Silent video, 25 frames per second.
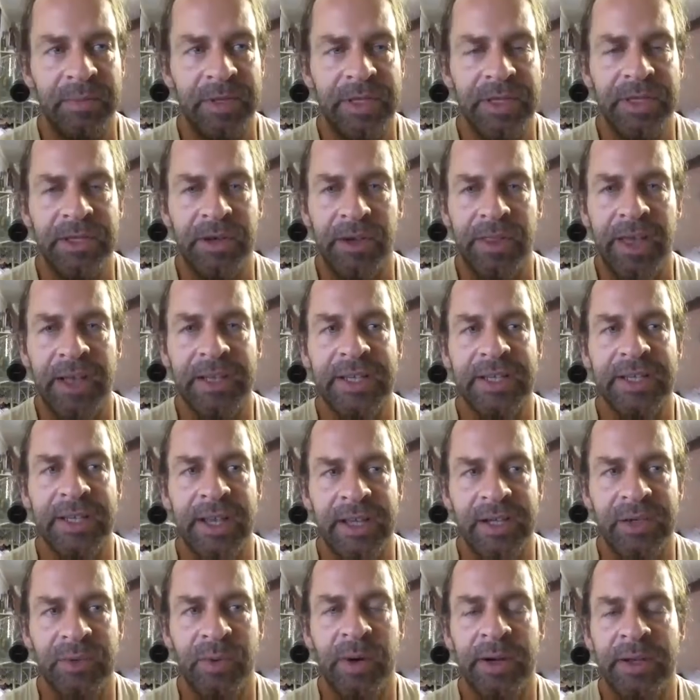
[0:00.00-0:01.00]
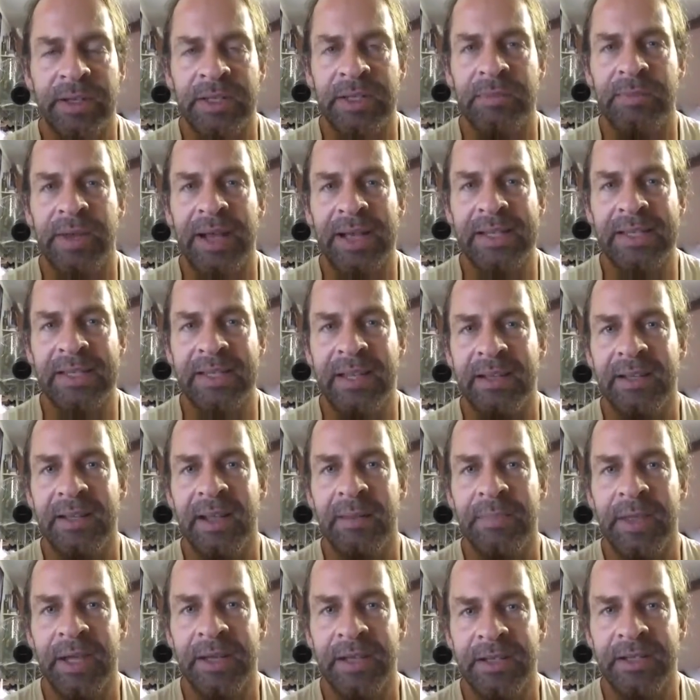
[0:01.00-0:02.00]
But so that stage 1 is about setting
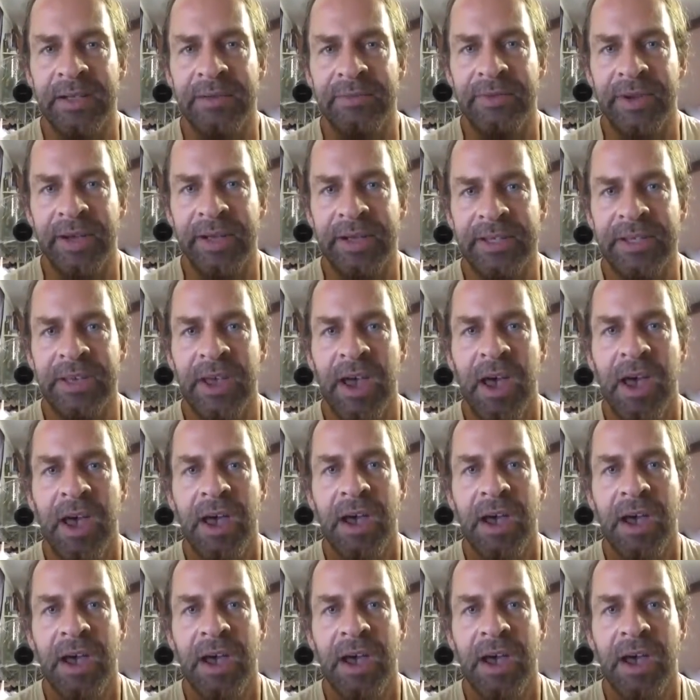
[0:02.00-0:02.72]
up that interface